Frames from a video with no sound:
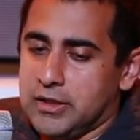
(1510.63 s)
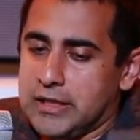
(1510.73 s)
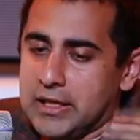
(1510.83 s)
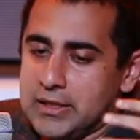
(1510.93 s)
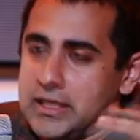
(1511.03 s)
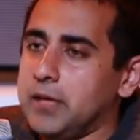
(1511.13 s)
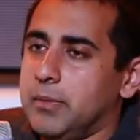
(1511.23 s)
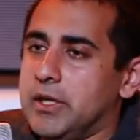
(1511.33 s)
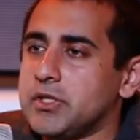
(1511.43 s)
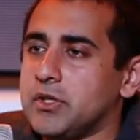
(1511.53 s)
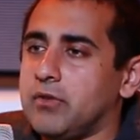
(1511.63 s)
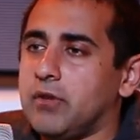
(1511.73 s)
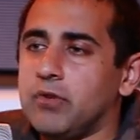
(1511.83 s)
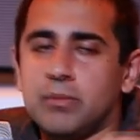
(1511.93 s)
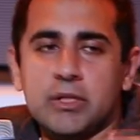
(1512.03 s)
get a database of
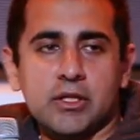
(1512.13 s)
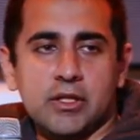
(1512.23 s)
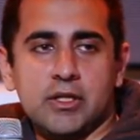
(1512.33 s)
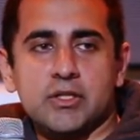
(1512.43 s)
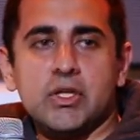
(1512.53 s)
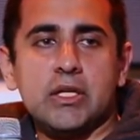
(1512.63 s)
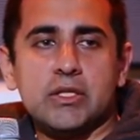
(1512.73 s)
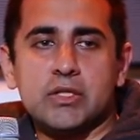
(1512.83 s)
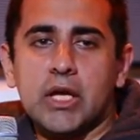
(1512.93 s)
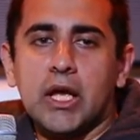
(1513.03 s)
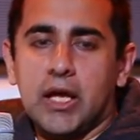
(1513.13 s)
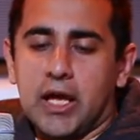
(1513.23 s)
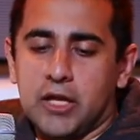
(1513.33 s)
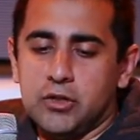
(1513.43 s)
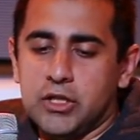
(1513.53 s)
every Mendelian disease,
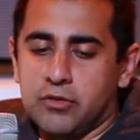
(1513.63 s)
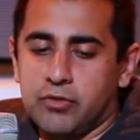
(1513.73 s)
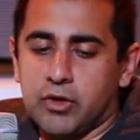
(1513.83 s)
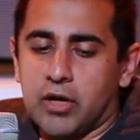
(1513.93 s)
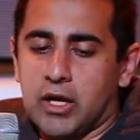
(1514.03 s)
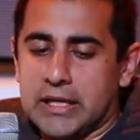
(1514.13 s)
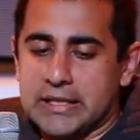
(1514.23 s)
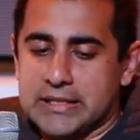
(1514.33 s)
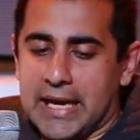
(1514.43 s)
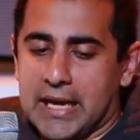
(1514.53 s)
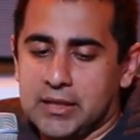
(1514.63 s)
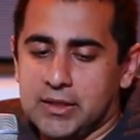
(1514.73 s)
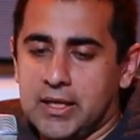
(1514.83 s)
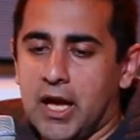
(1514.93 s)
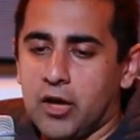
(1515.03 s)
and you need to figure out
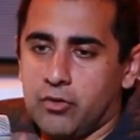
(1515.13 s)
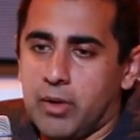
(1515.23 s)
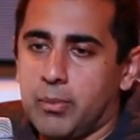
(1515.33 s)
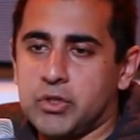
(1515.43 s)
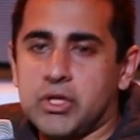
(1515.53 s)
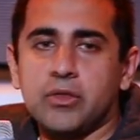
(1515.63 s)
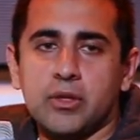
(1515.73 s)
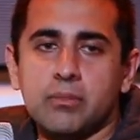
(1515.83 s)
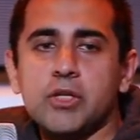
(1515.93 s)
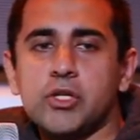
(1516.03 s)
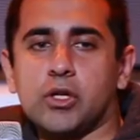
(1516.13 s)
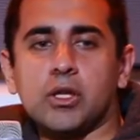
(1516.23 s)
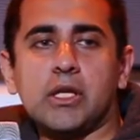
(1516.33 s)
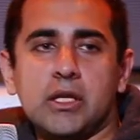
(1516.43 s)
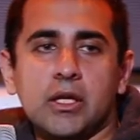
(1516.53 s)
exactly how to represent them
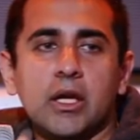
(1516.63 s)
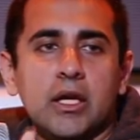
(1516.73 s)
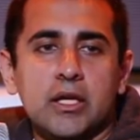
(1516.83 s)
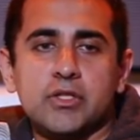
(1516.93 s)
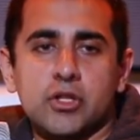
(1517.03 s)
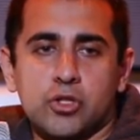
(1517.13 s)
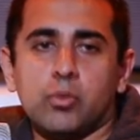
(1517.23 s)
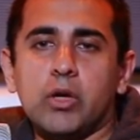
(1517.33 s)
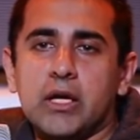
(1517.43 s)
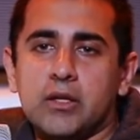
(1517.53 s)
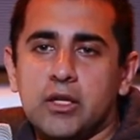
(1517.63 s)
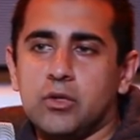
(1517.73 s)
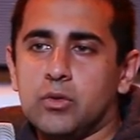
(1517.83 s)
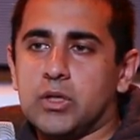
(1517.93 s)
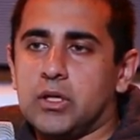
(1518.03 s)
digitally in such a way that
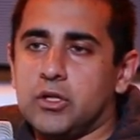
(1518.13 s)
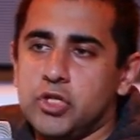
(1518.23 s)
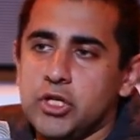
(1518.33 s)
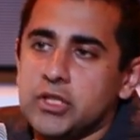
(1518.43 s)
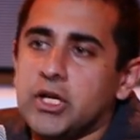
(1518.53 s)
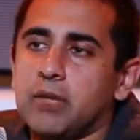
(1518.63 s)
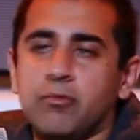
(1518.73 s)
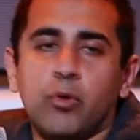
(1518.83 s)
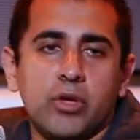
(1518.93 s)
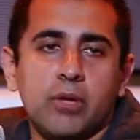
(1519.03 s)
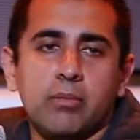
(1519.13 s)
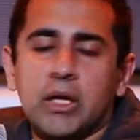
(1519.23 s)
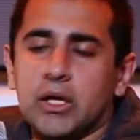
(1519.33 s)
you can genotype for them.